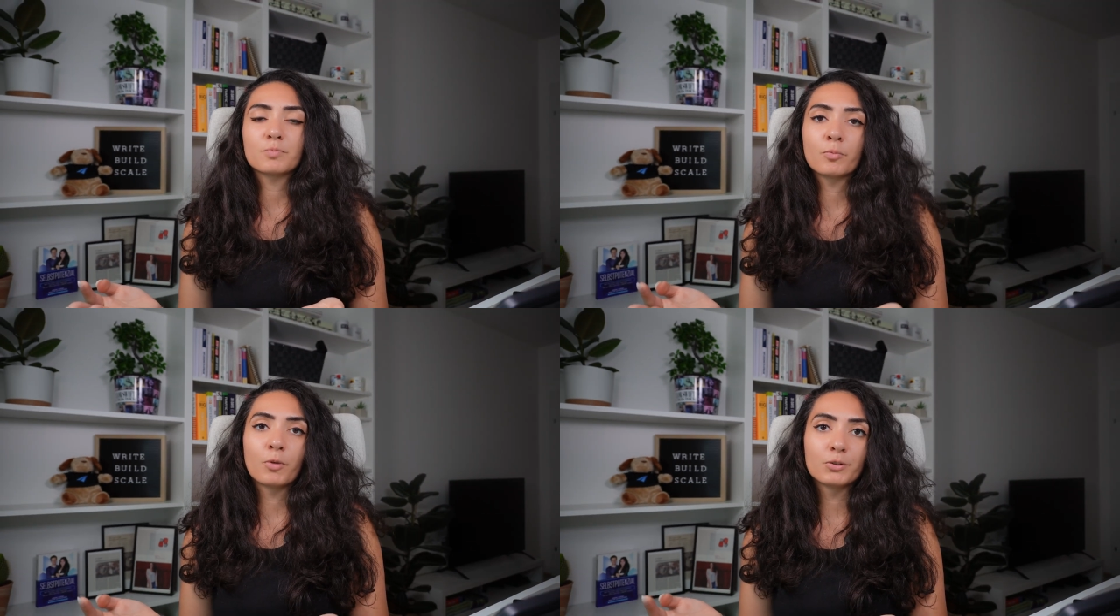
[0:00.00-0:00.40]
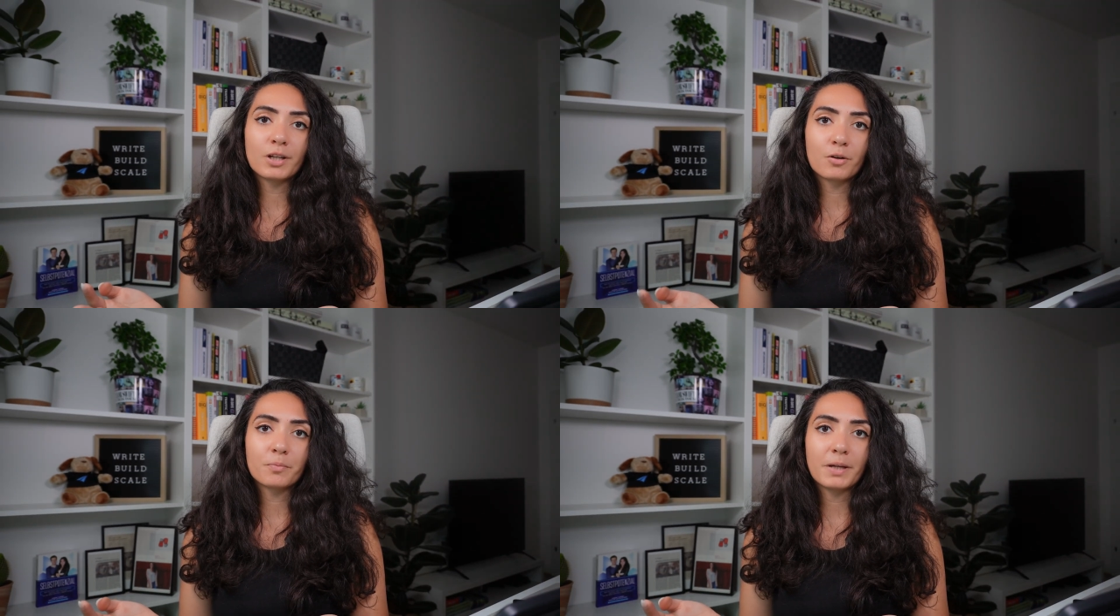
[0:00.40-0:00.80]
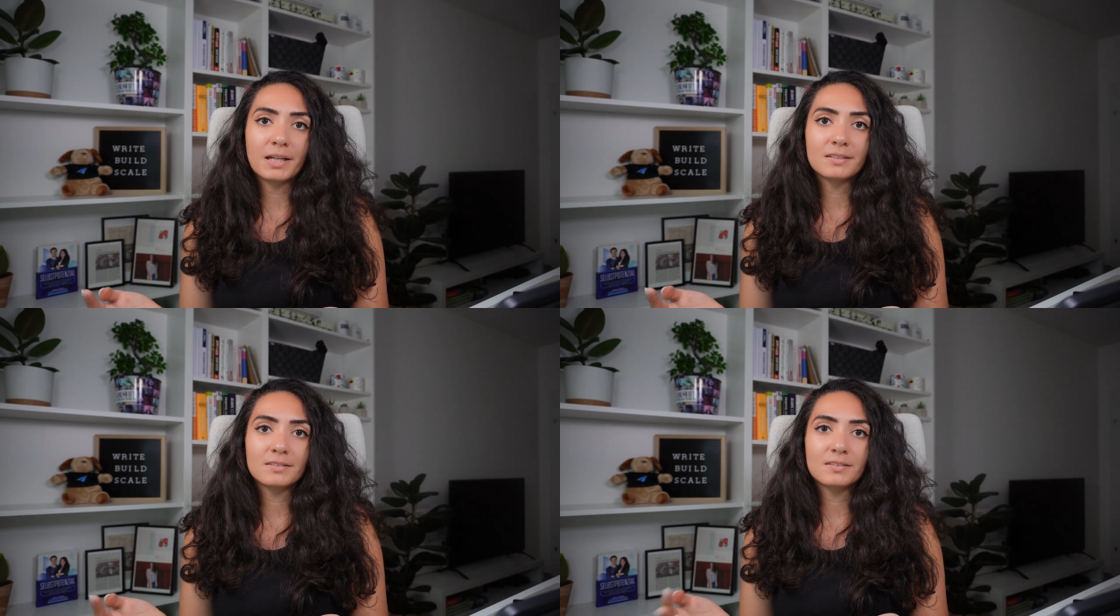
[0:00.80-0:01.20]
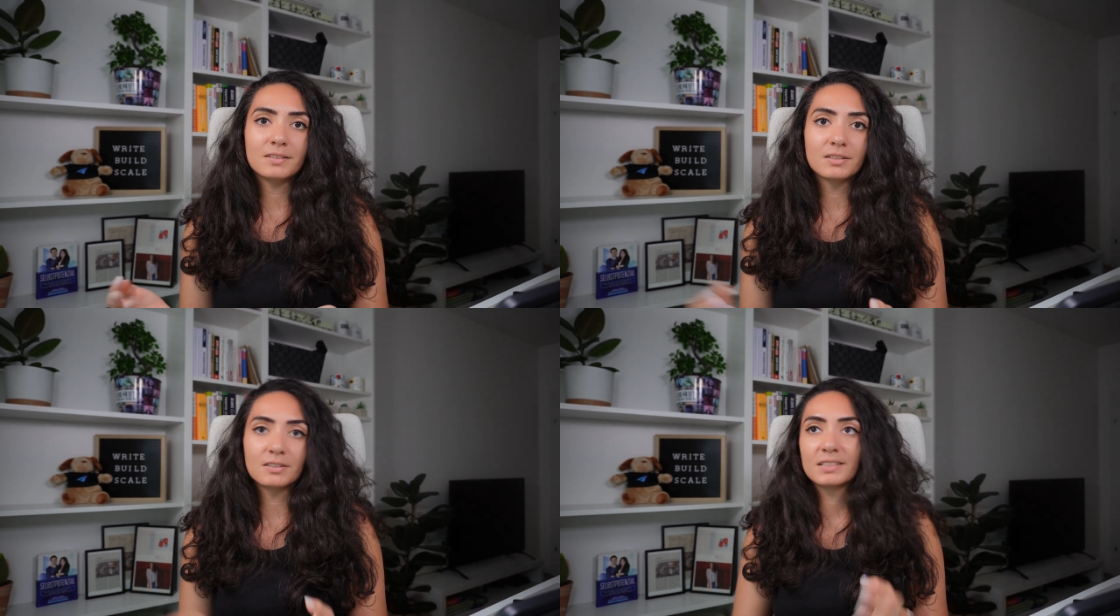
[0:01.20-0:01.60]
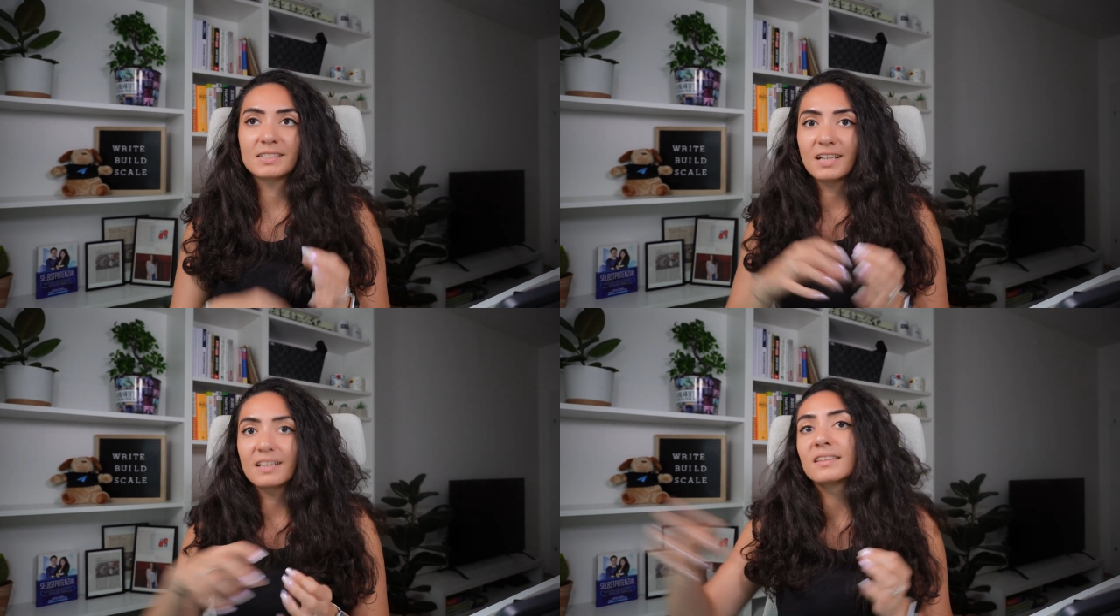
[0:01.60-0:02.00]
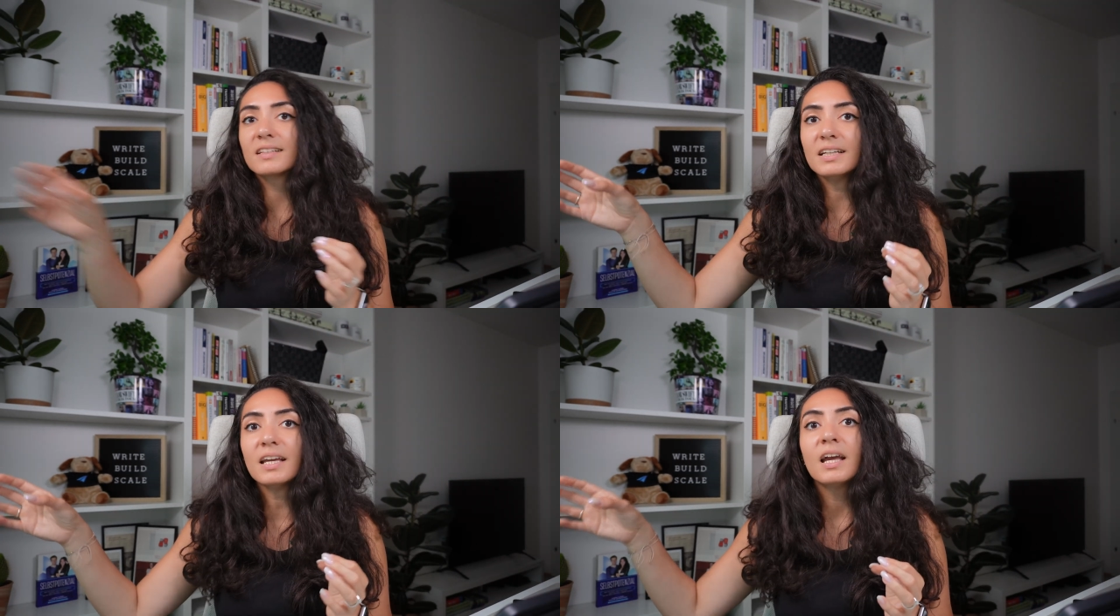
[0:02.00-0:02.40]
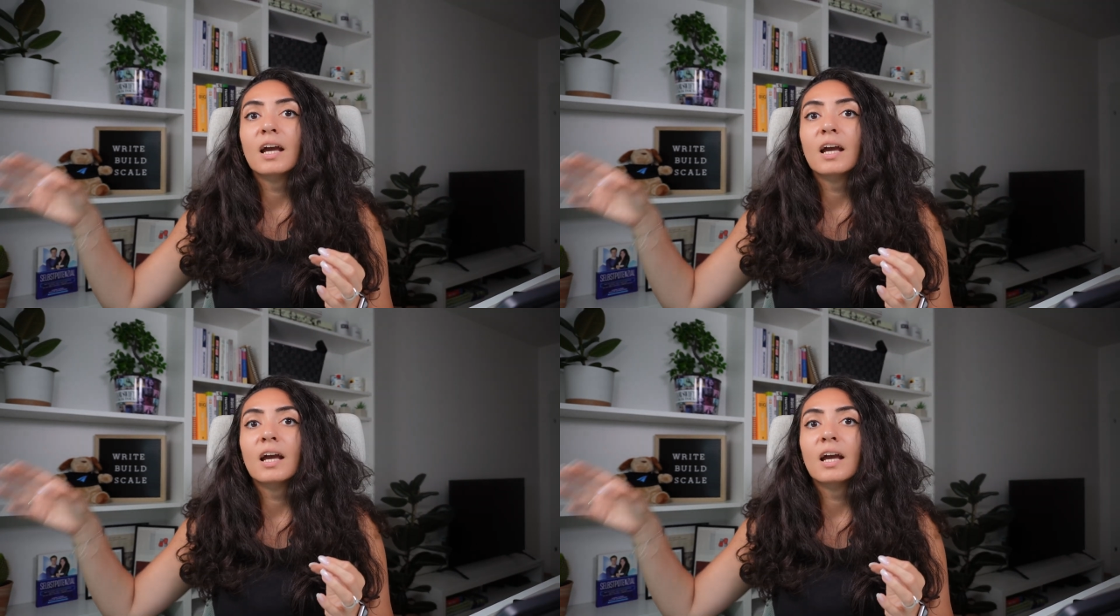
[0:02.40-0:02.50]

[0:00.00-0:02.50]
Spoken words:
promote our paid tiers subtly,